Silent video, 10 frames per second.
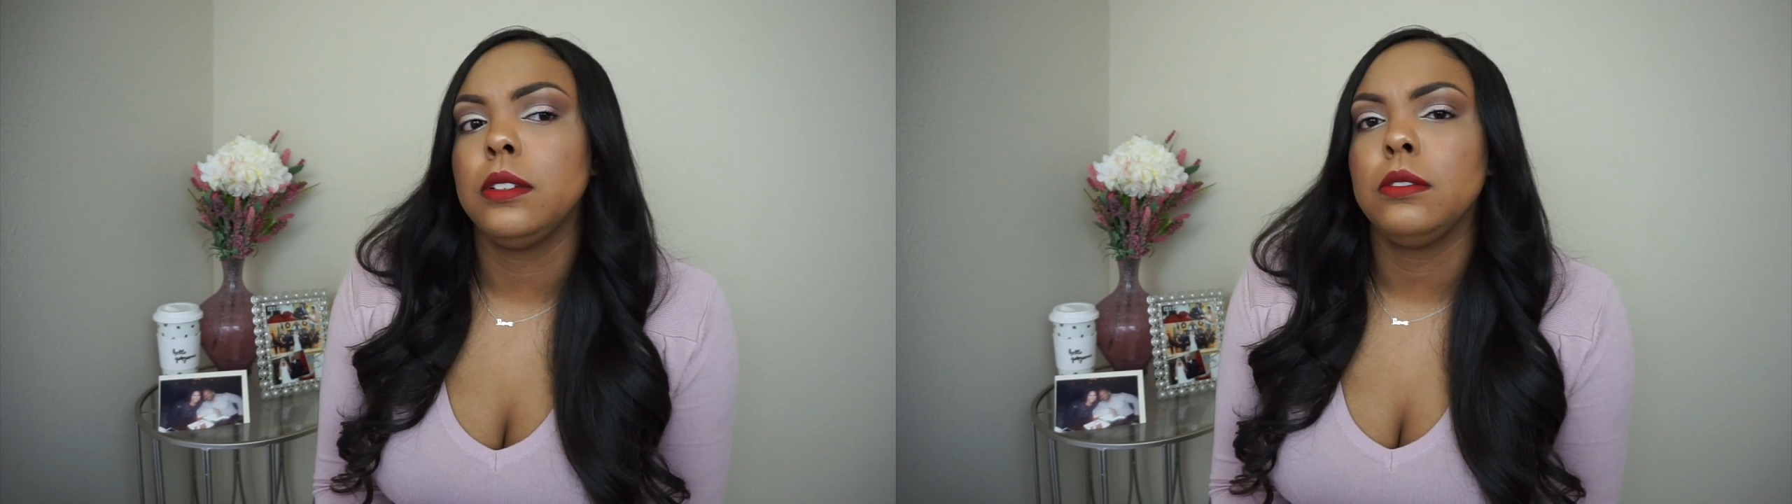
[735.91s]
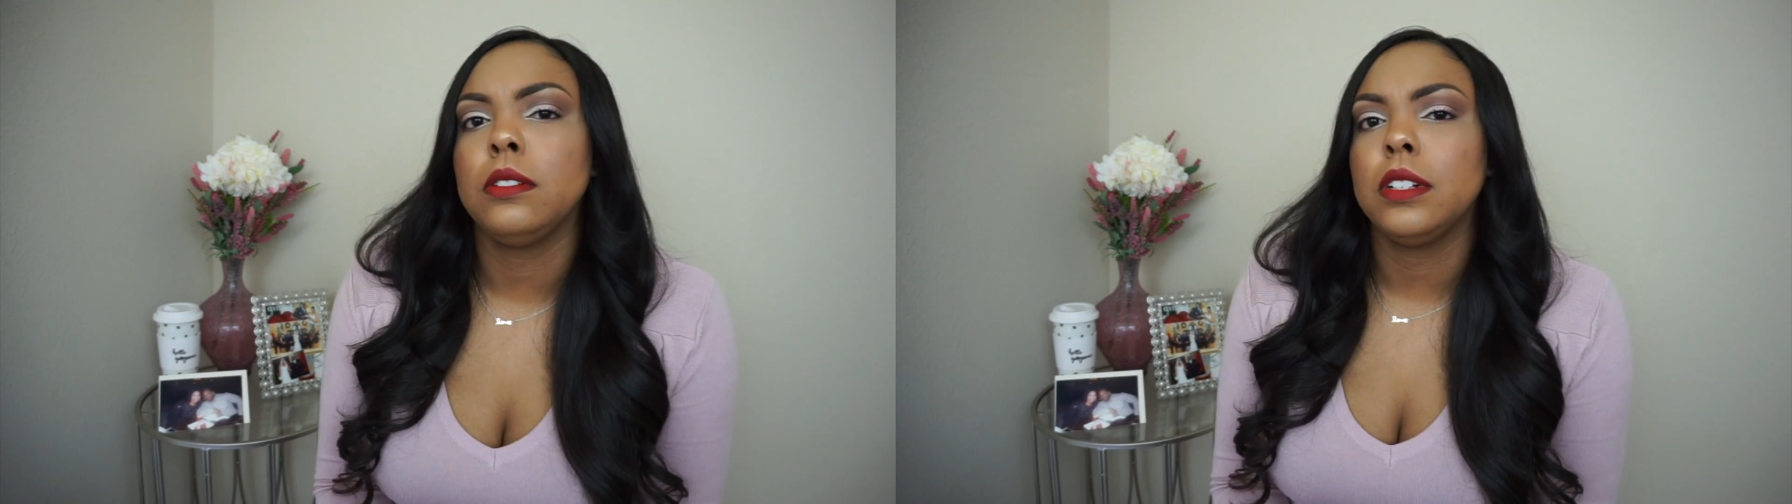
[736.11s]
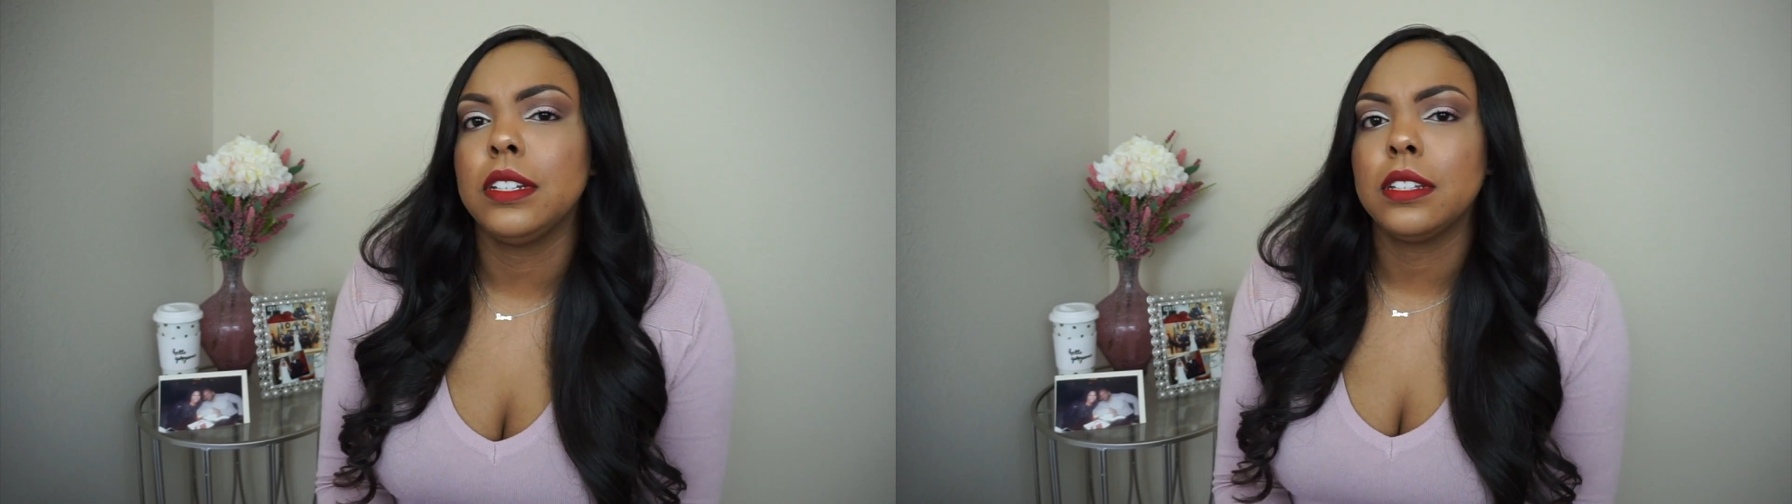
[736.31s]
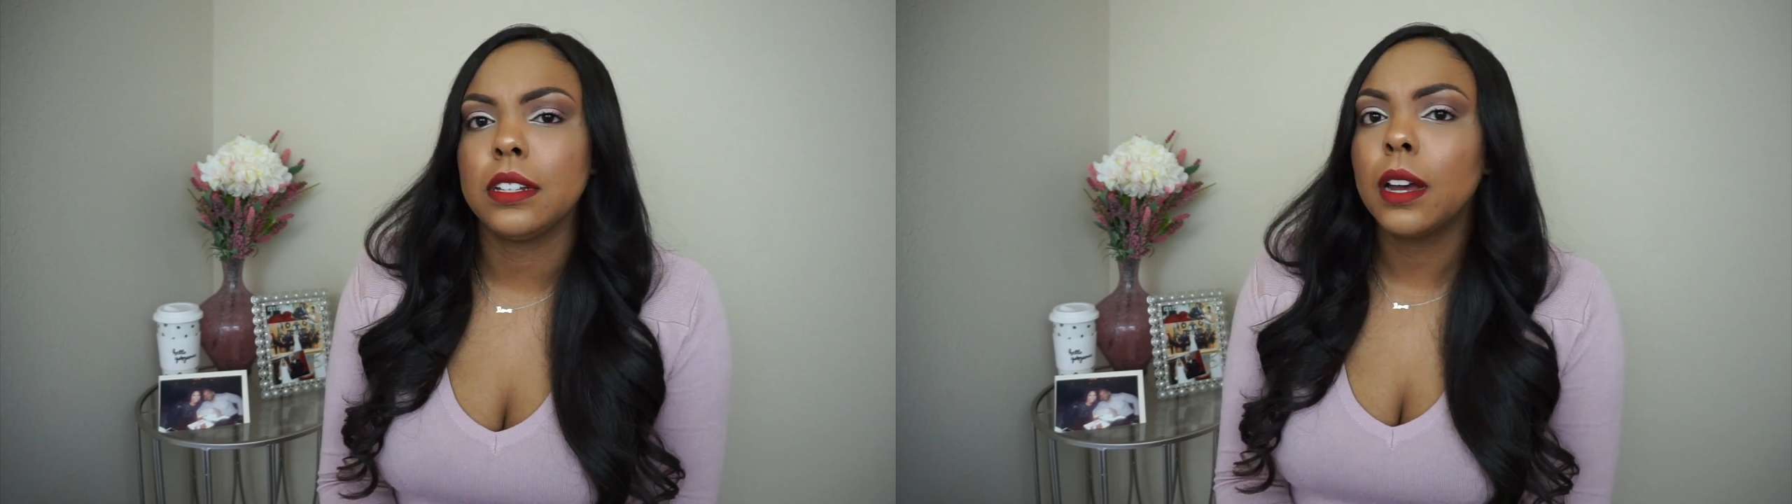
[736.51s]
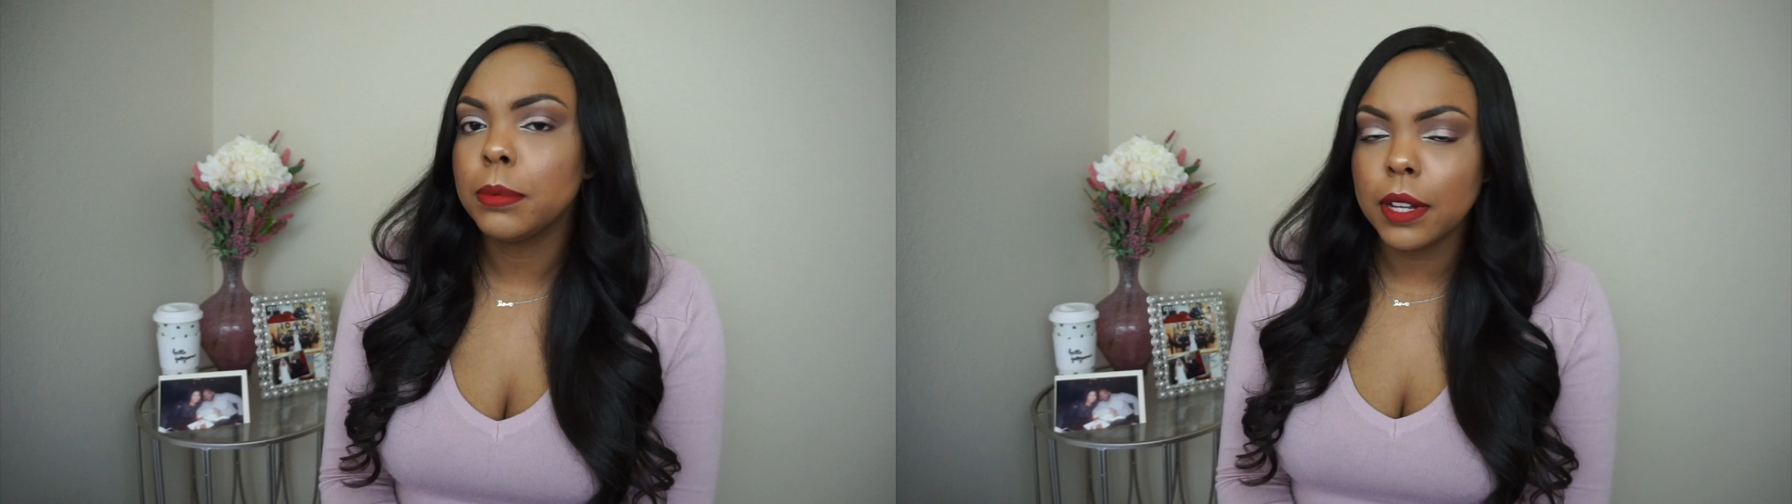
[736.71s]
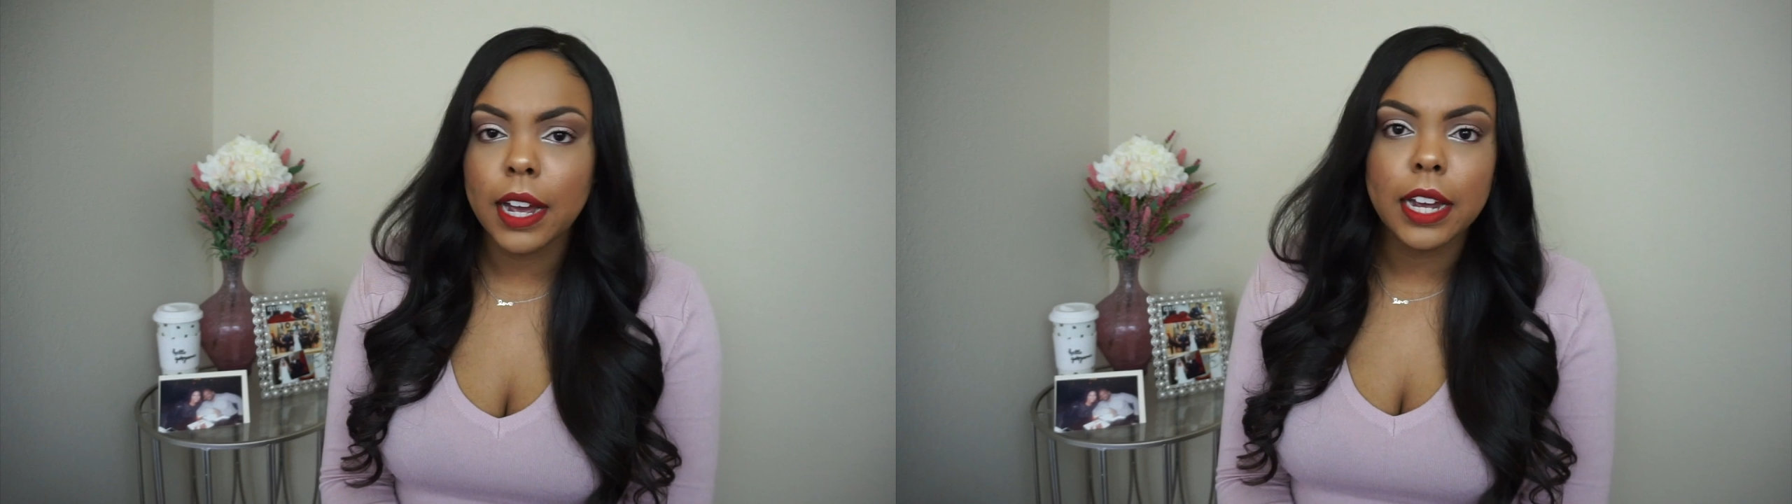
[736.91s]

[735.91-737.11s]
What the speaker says: It's just a couple of